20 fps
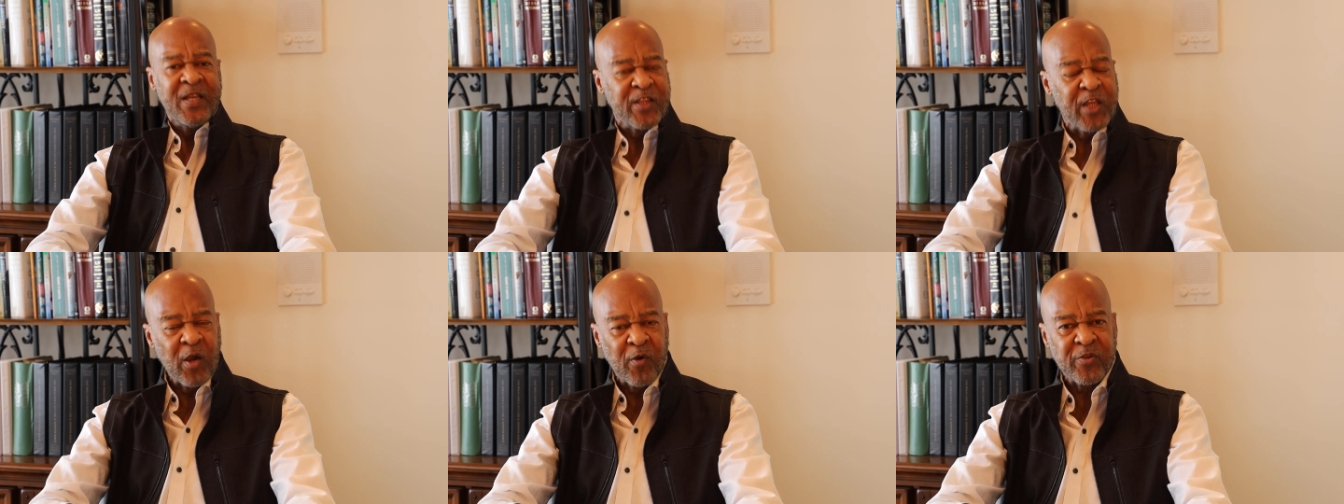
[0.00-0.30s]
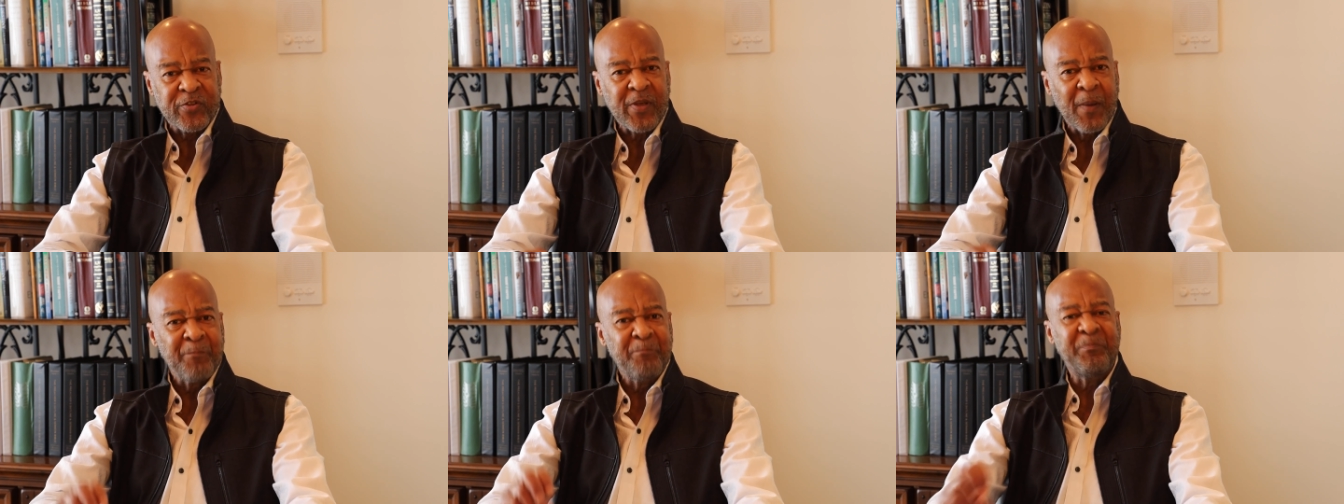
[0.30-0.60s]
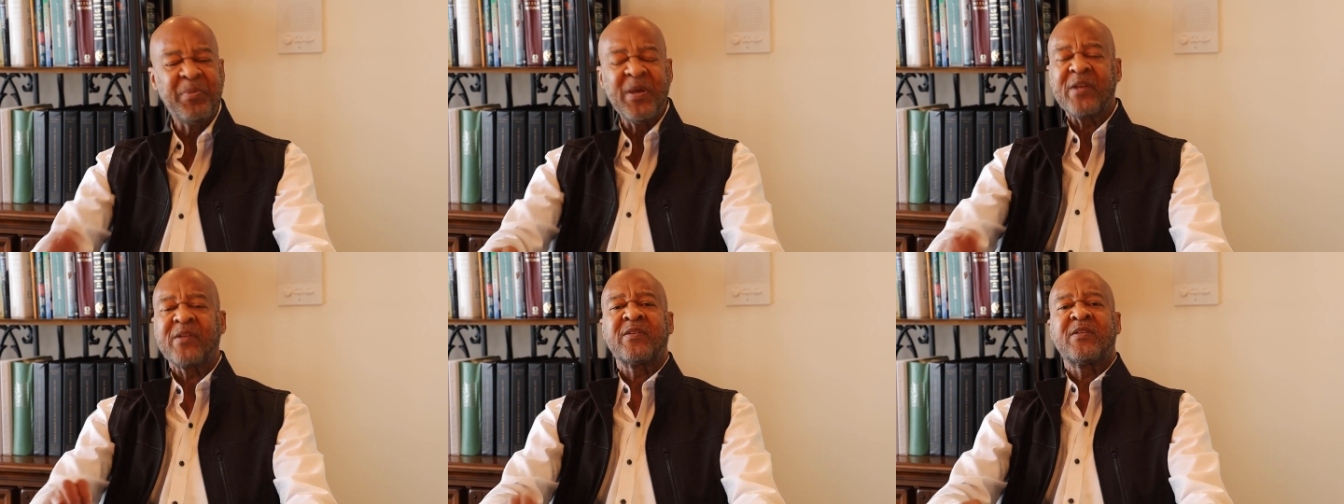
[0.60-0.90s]
There is a
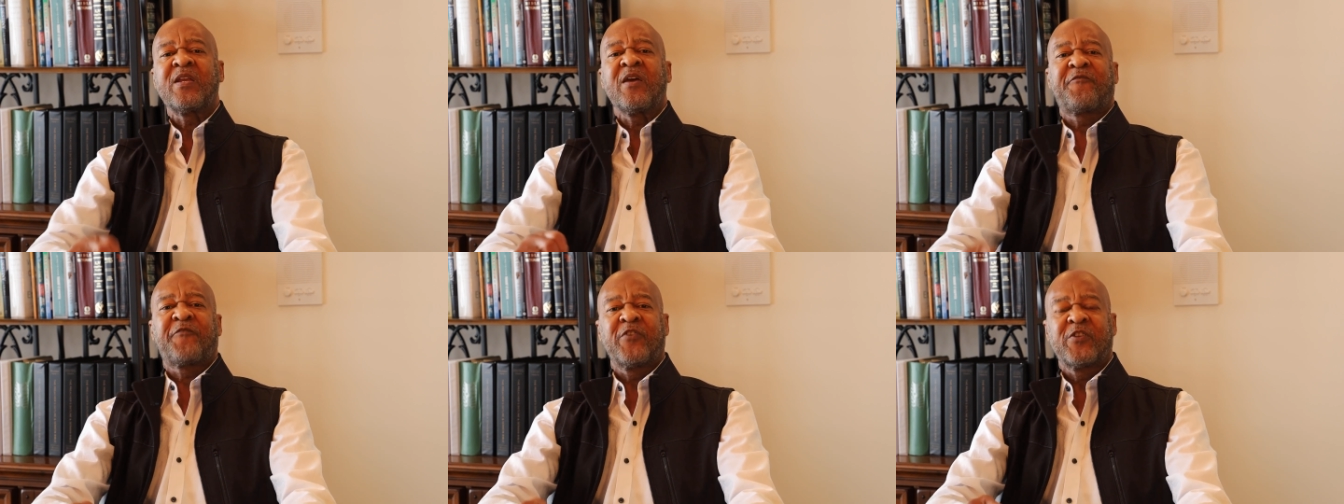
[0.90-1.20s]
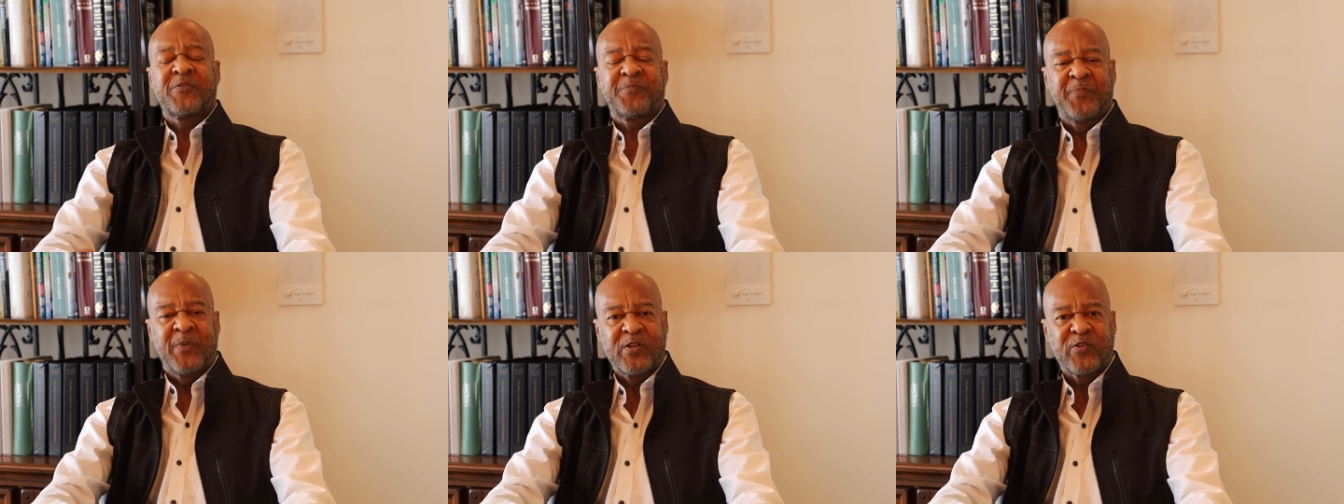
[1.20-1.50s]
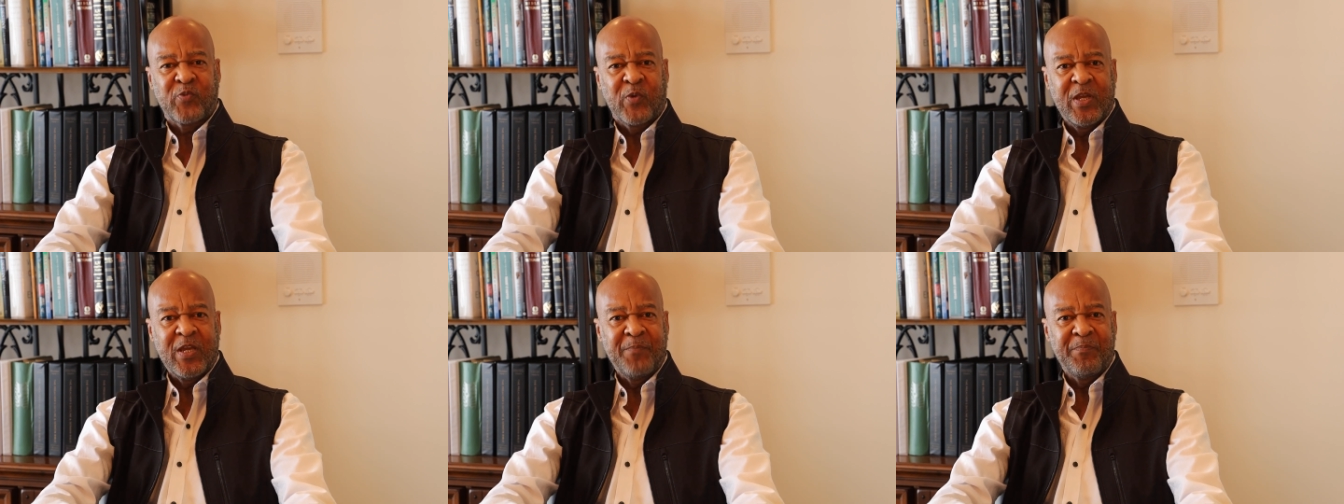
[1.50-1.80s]
big difference
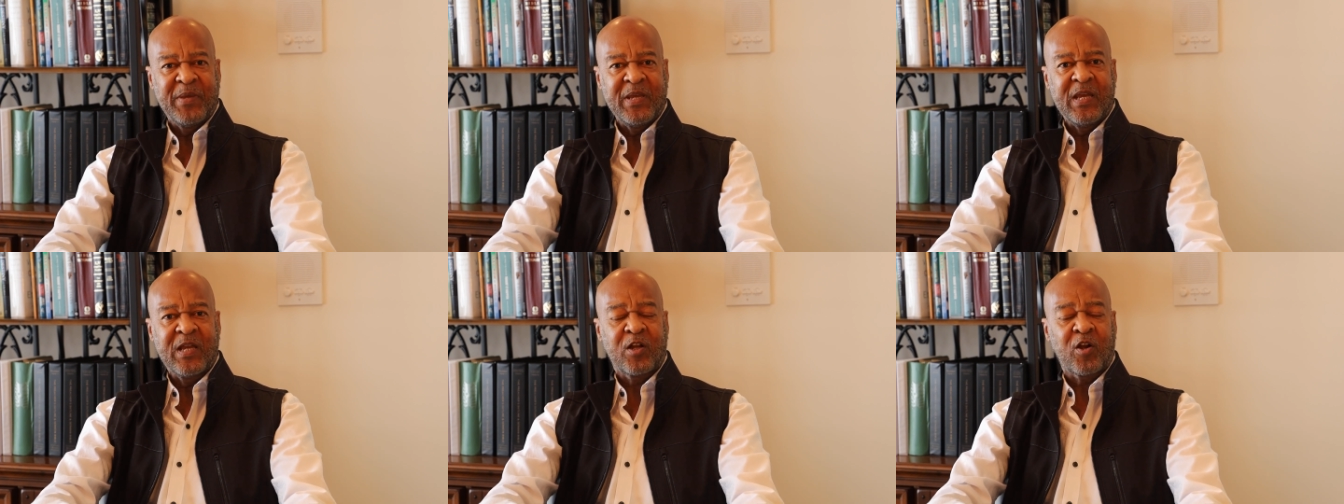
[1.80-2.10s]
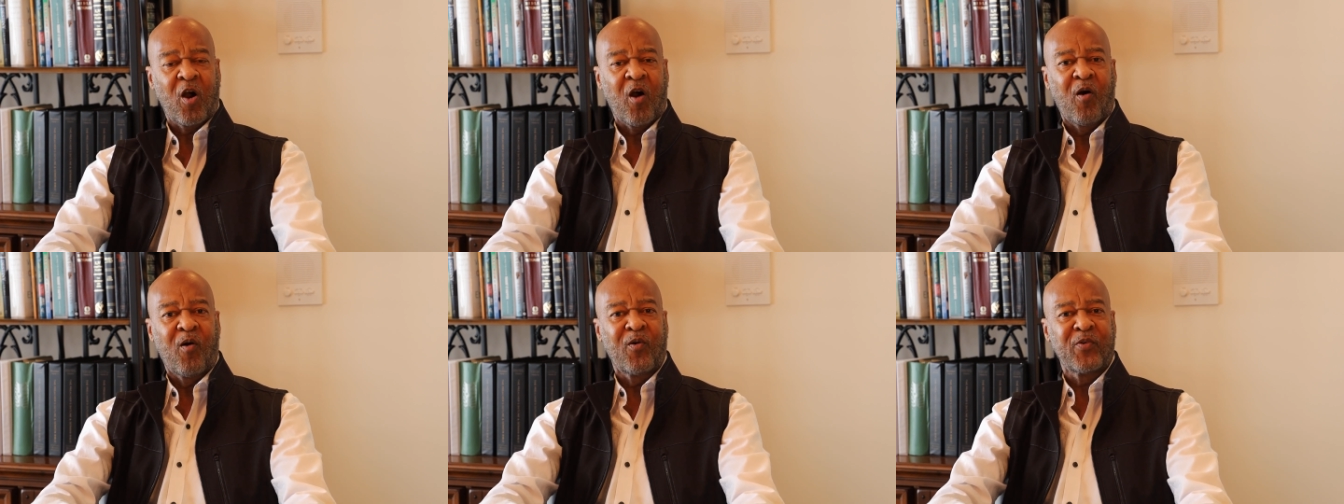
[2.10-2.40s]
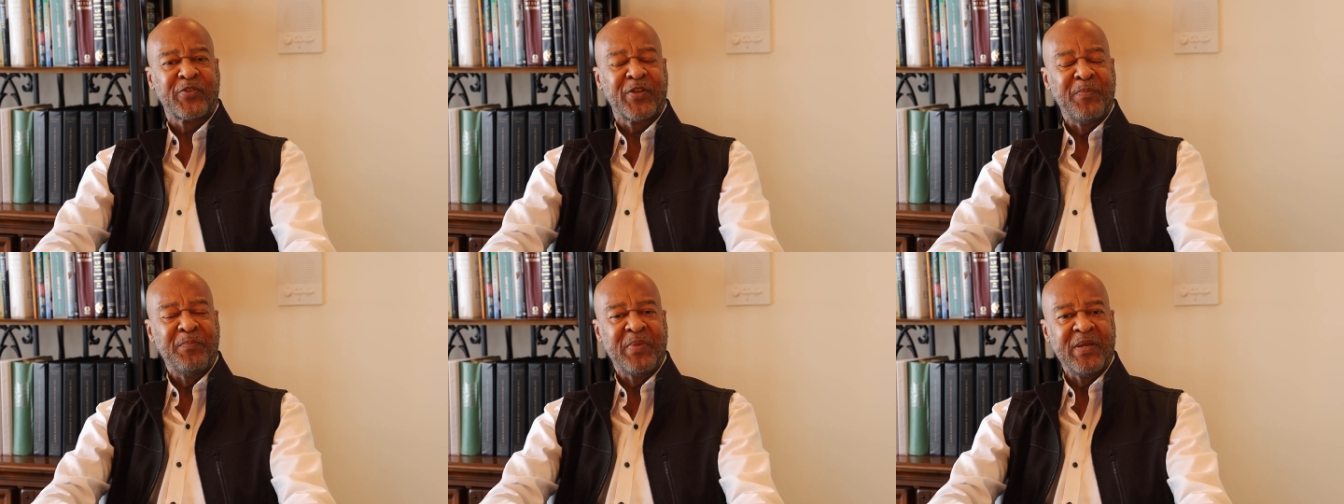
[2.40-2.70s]
between being
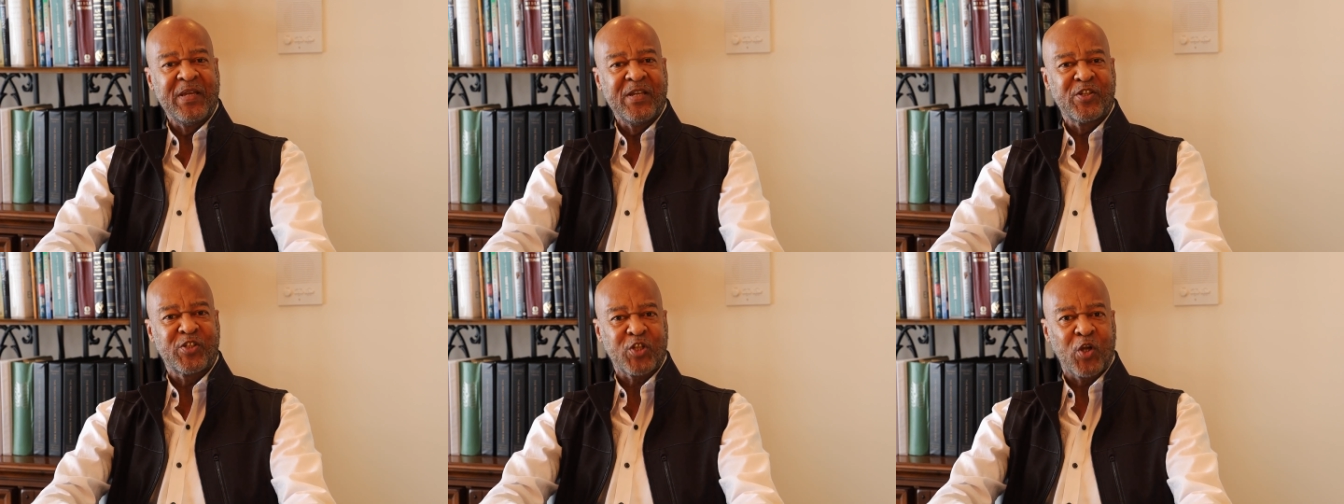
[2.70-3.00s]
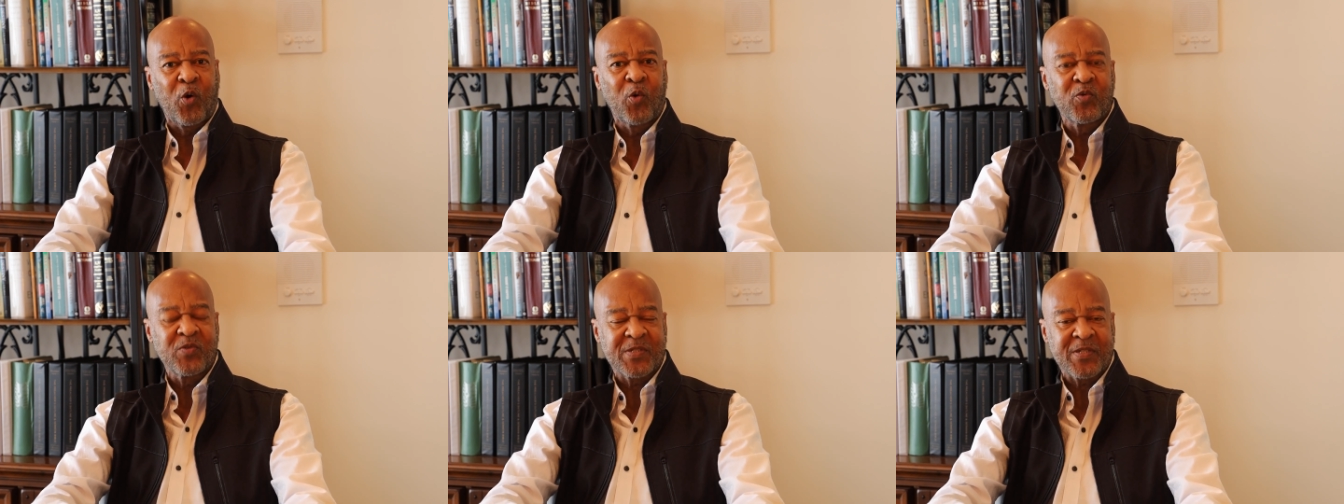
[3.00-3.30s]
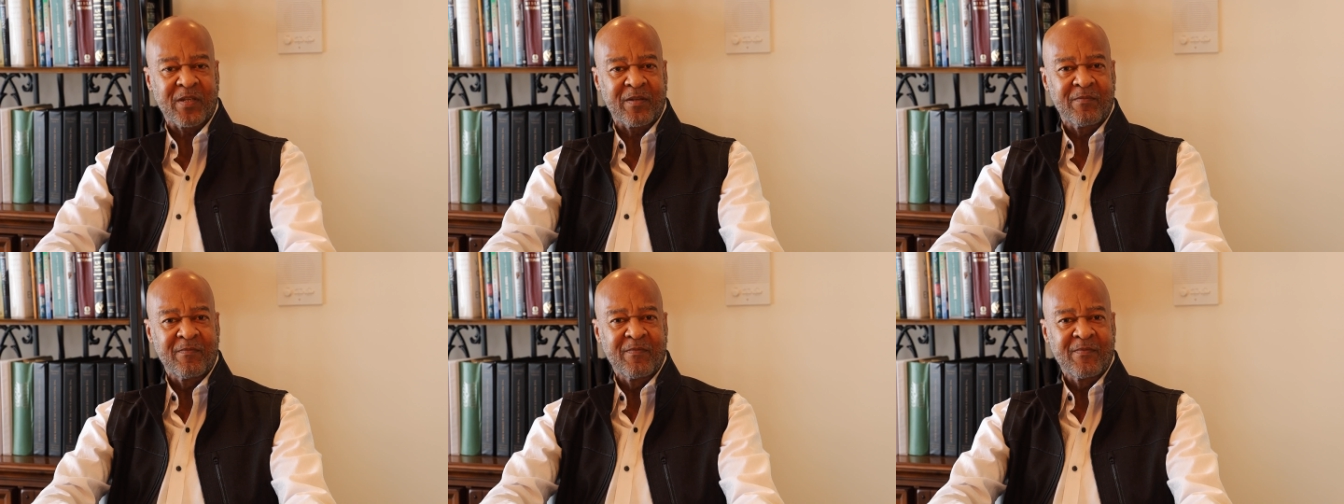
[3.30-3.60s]
called and being
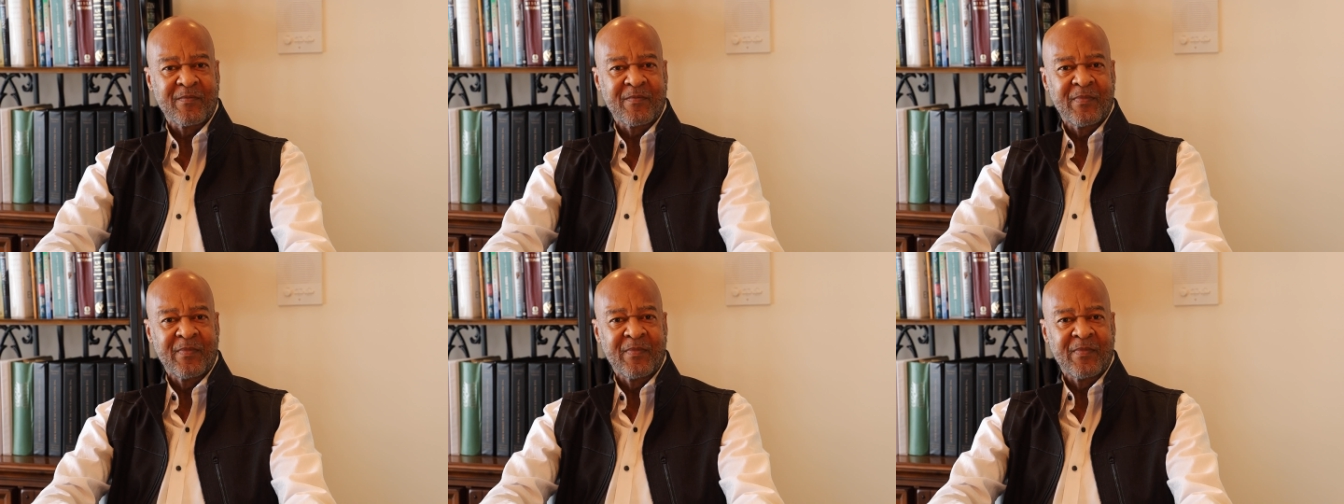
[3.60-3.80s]
chosen.